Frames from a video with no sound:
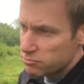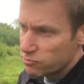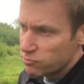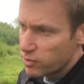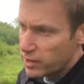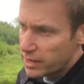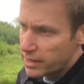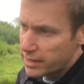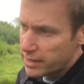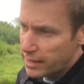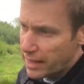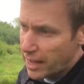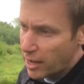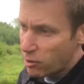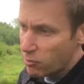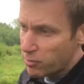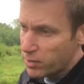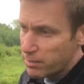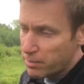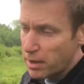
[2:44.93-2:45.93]
really
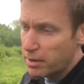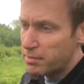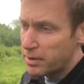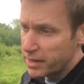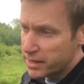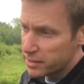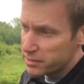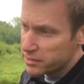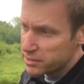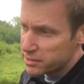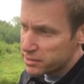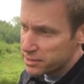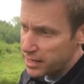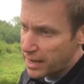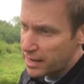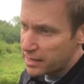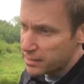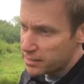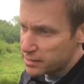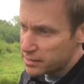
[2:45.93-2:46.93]
help the public
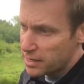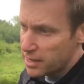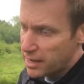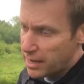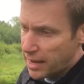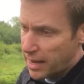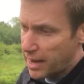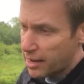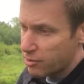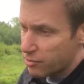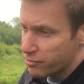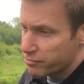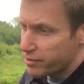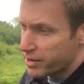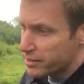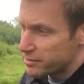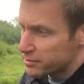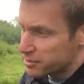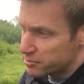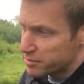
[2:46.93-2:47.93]
understand how
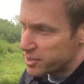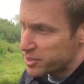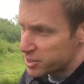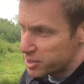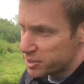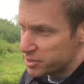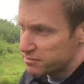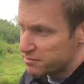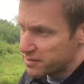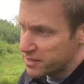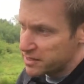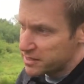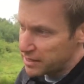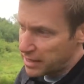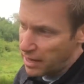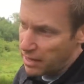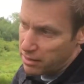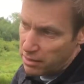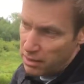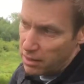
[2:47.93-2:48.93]
threatened species fit
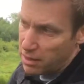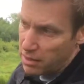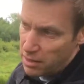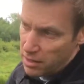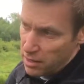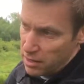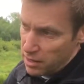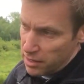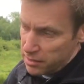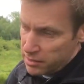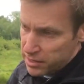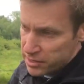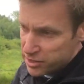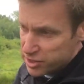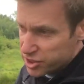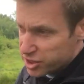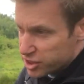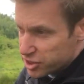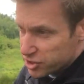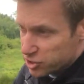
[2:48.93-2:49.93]
together in this
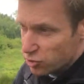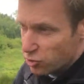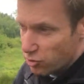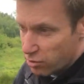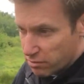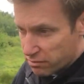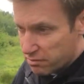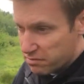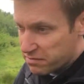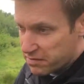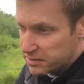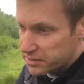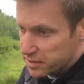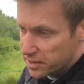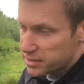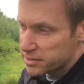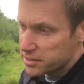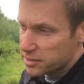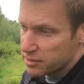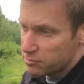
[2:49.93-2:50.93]
jigsaw of a
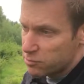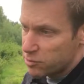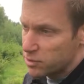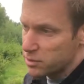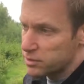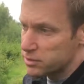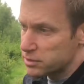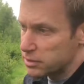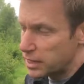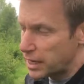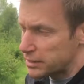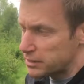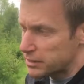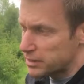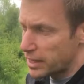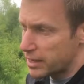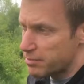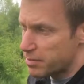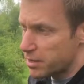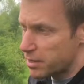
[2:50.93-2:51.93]
fantastic woodland
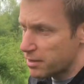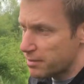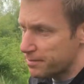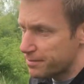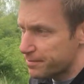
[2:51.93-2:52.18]
landscape here.